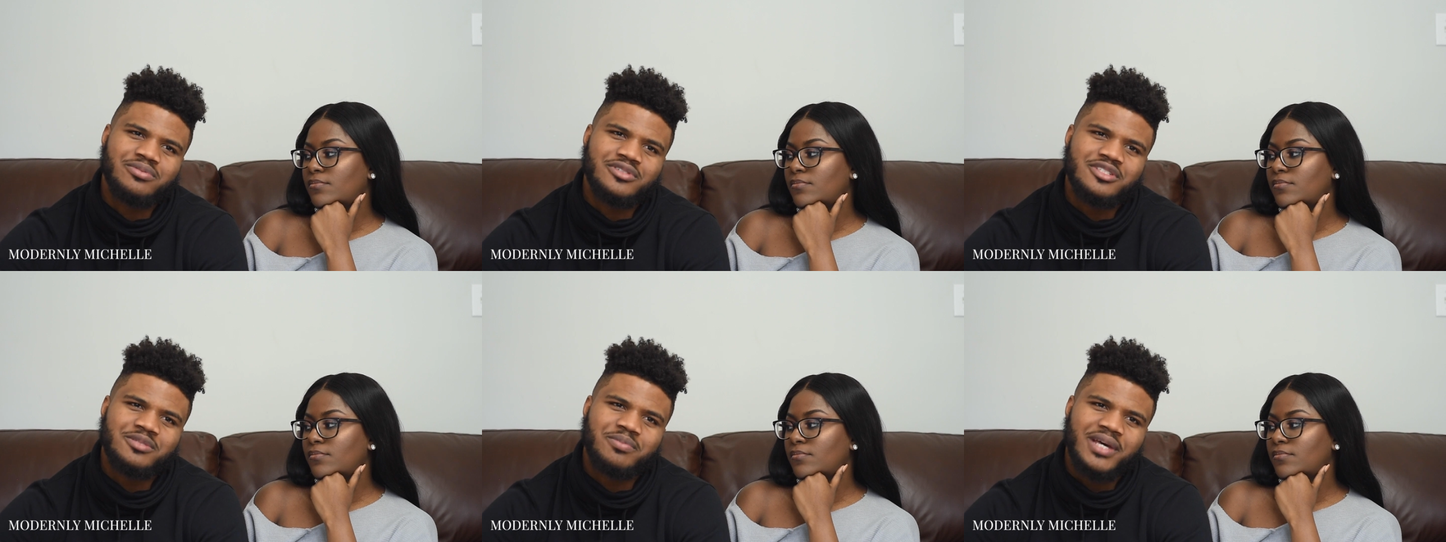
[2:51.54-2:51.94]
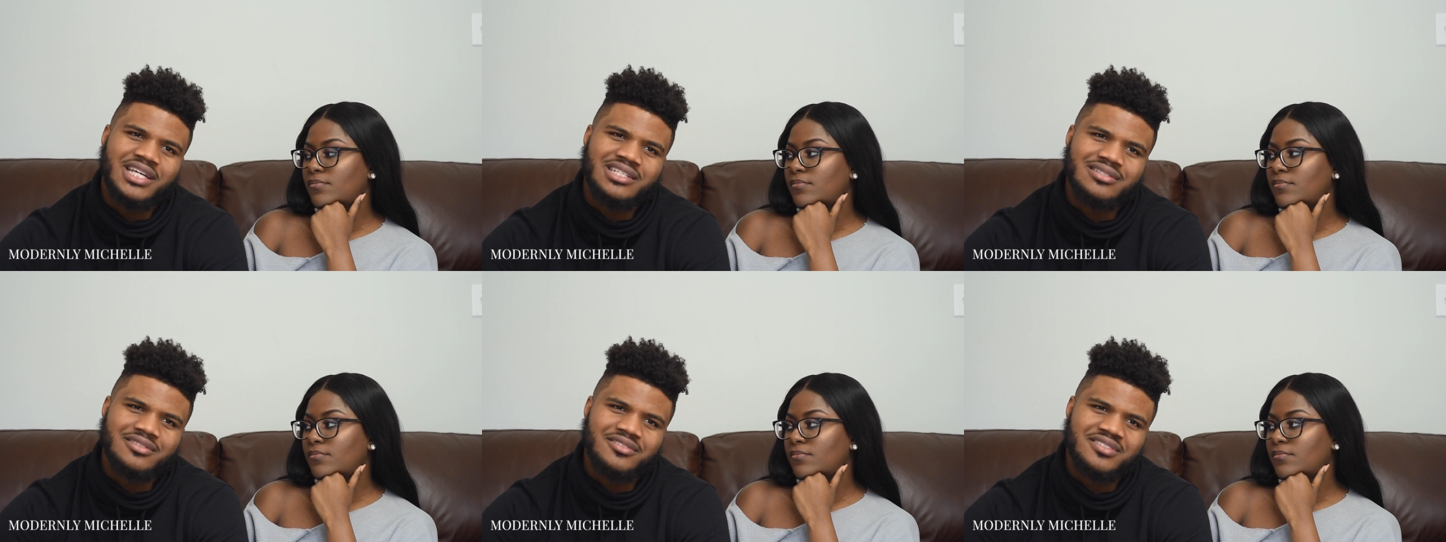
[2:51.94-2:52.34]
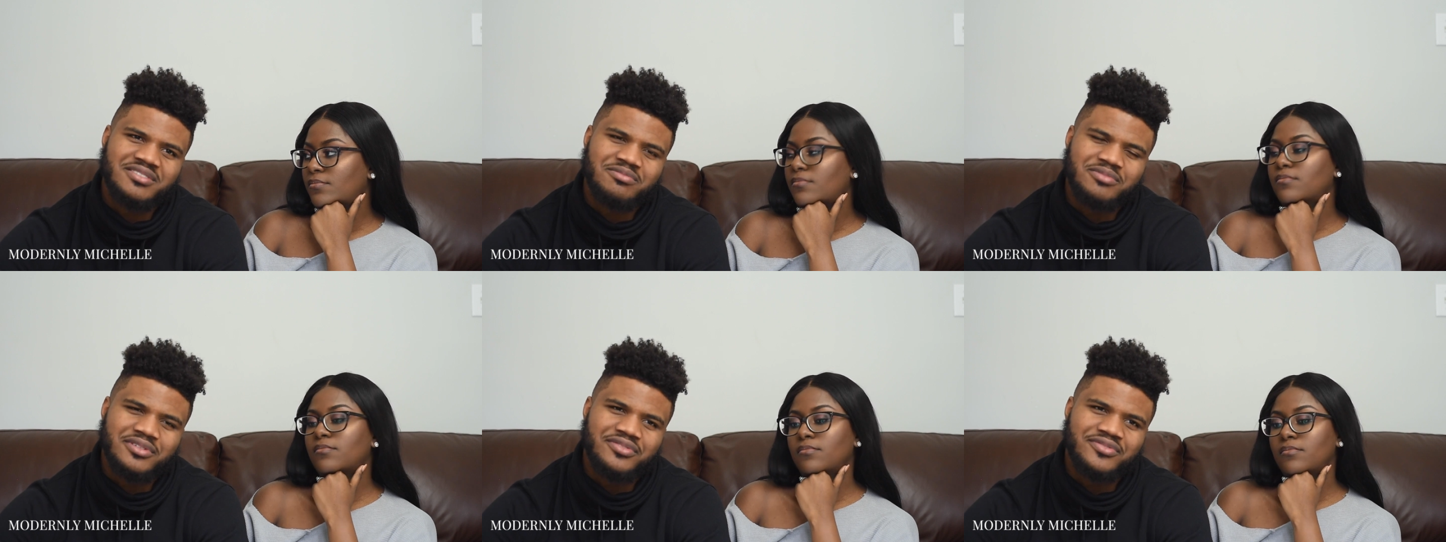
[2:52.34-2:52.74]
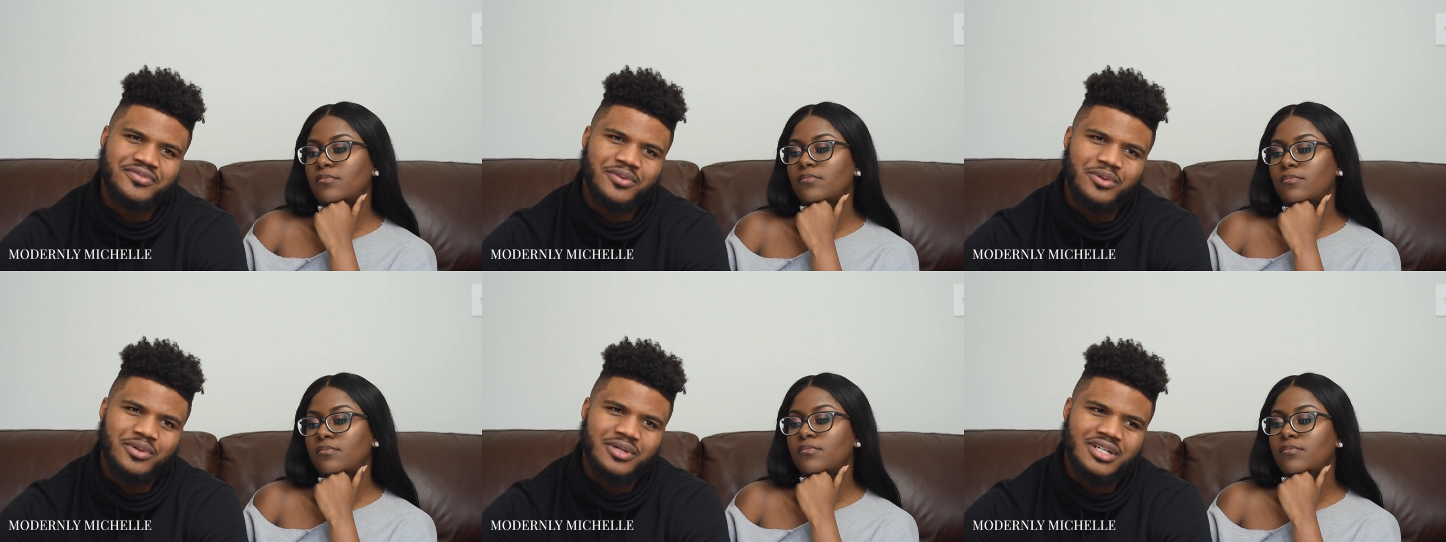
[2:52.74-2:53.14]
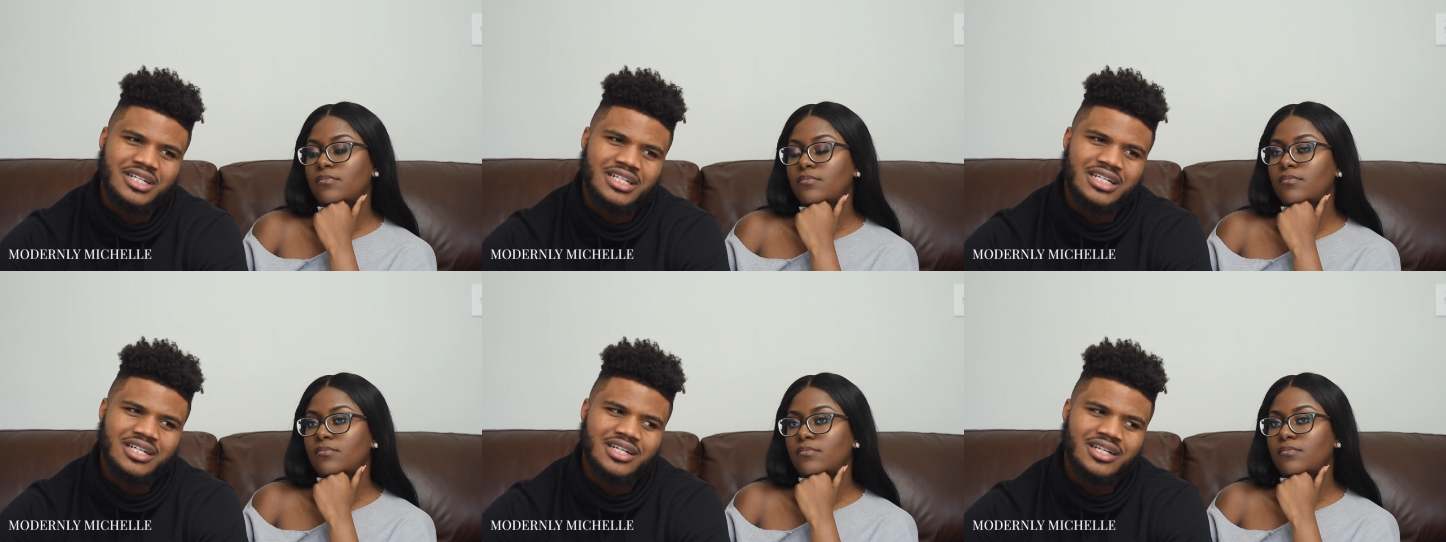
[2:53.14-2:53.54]
Speaker 1: perspective mm-hmm.
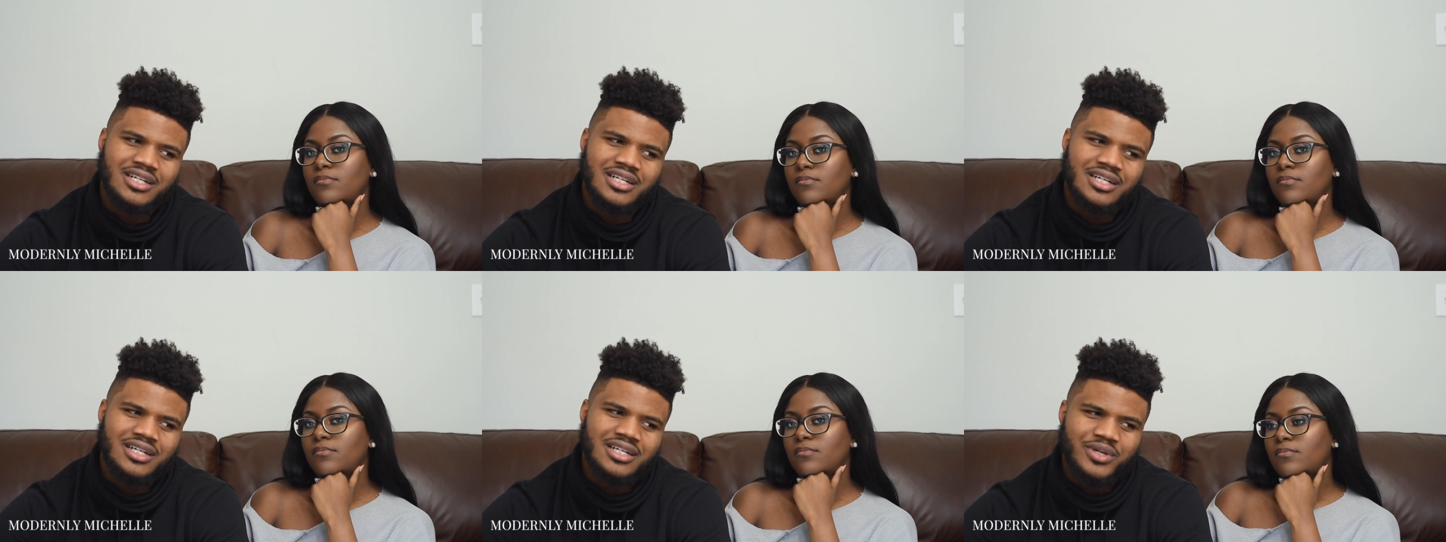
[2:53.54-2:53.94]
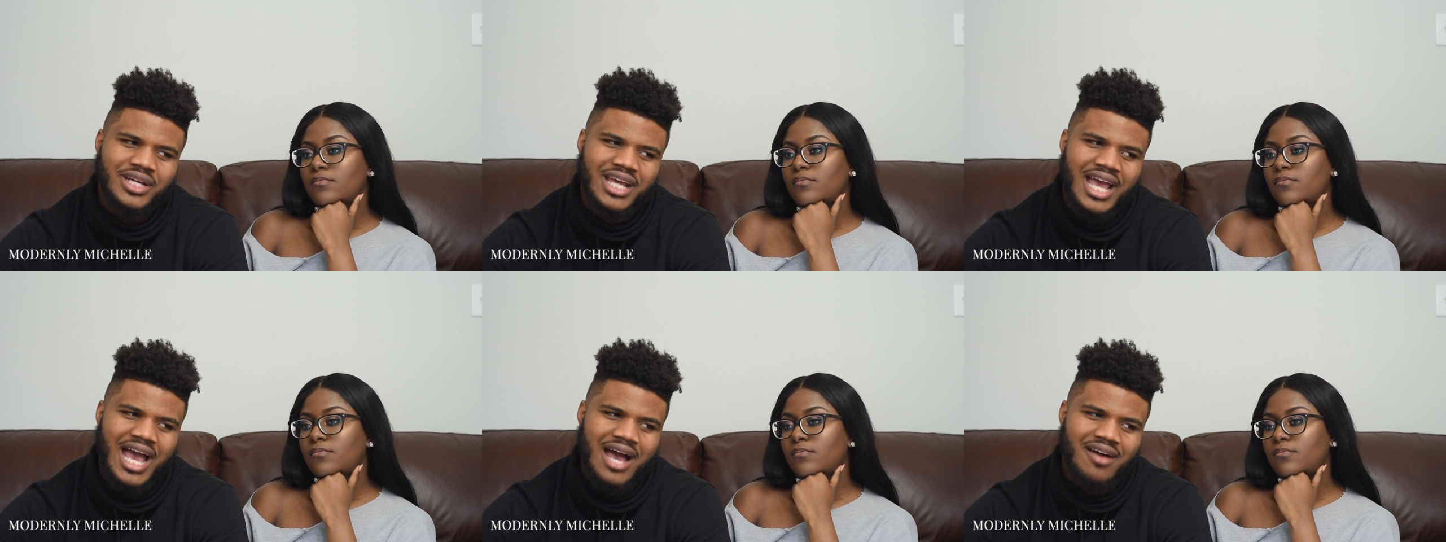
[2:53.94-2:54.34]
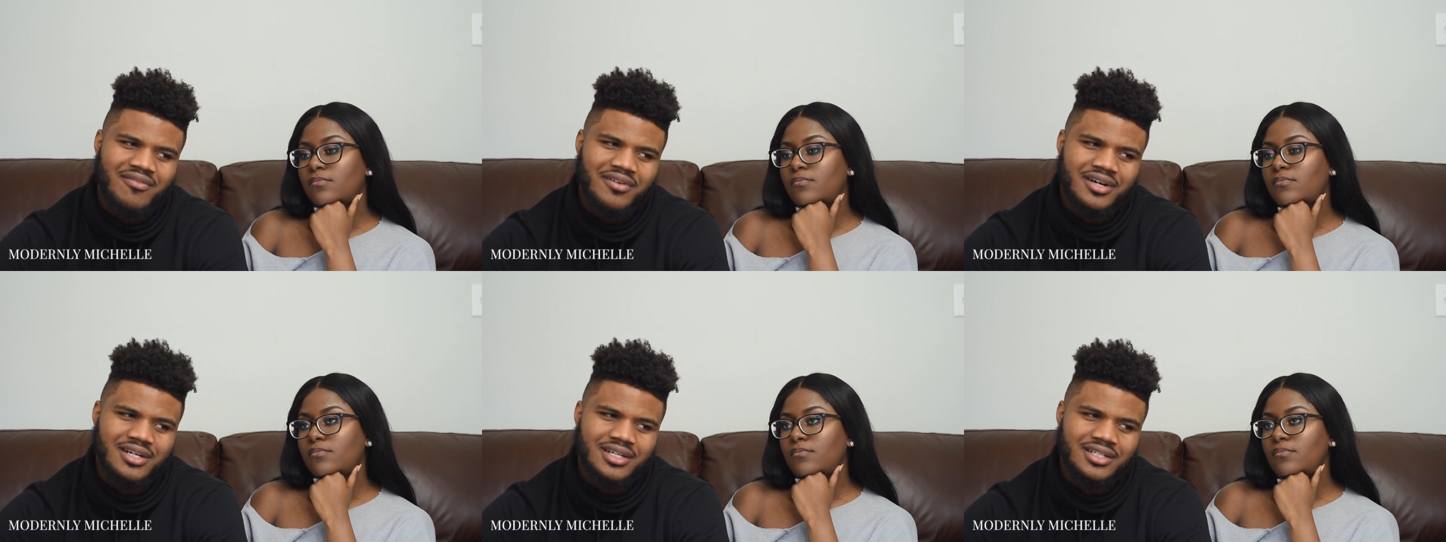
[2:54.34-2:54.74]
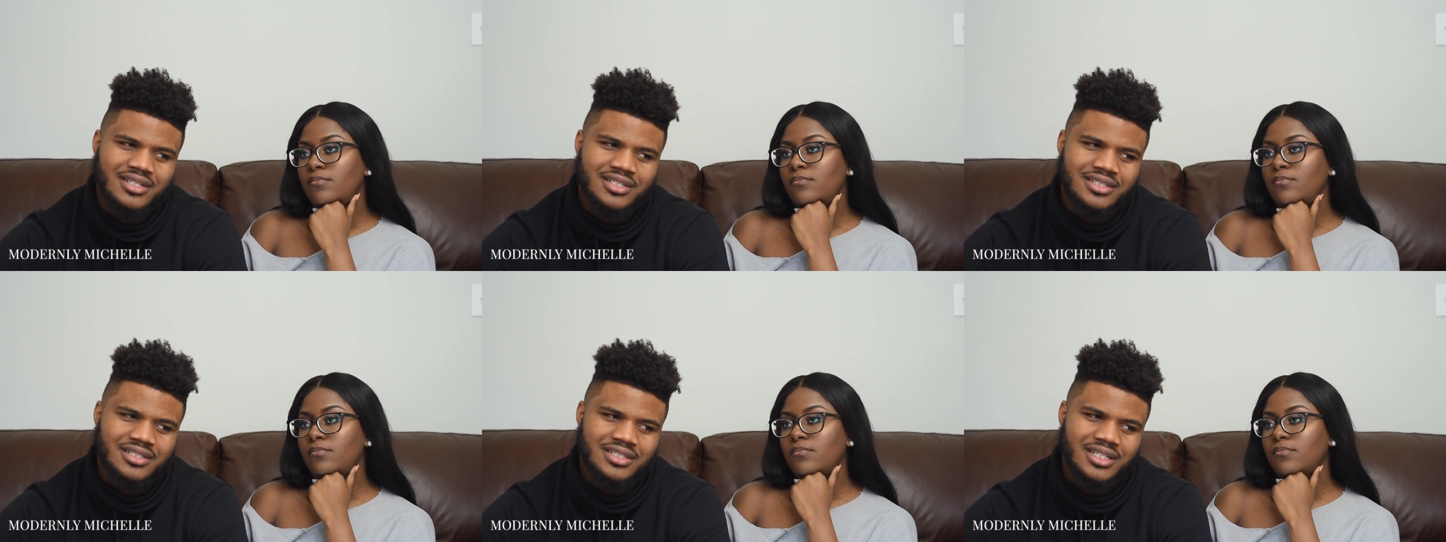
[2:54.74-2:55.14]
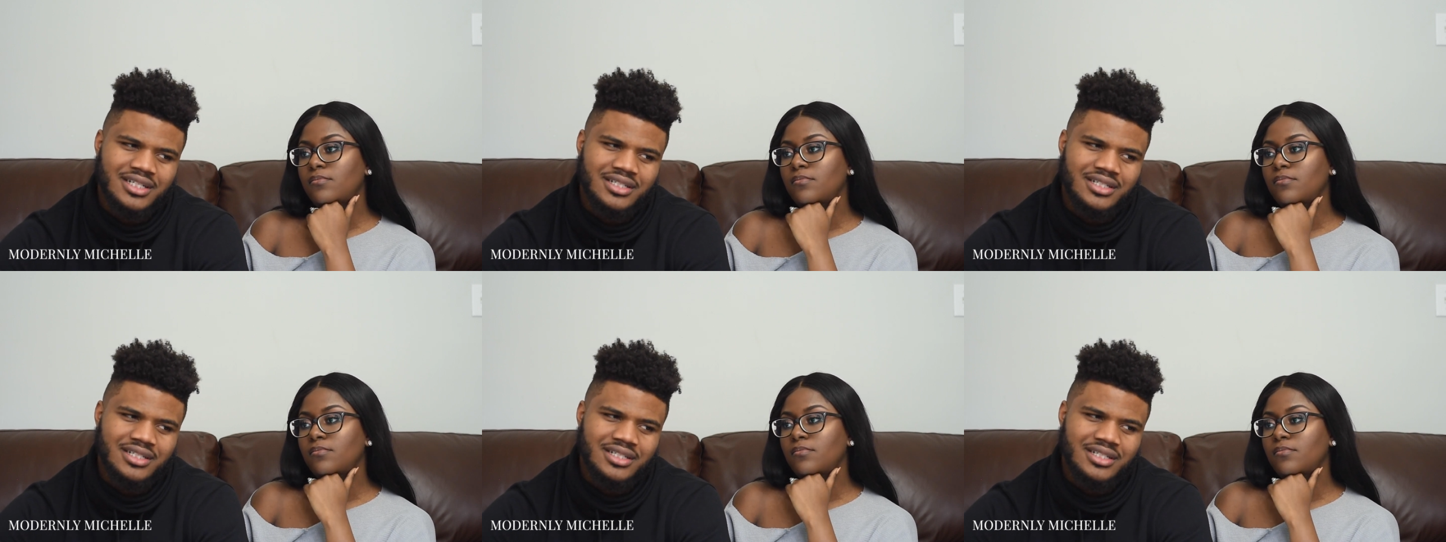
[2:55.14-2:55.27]
before we have a,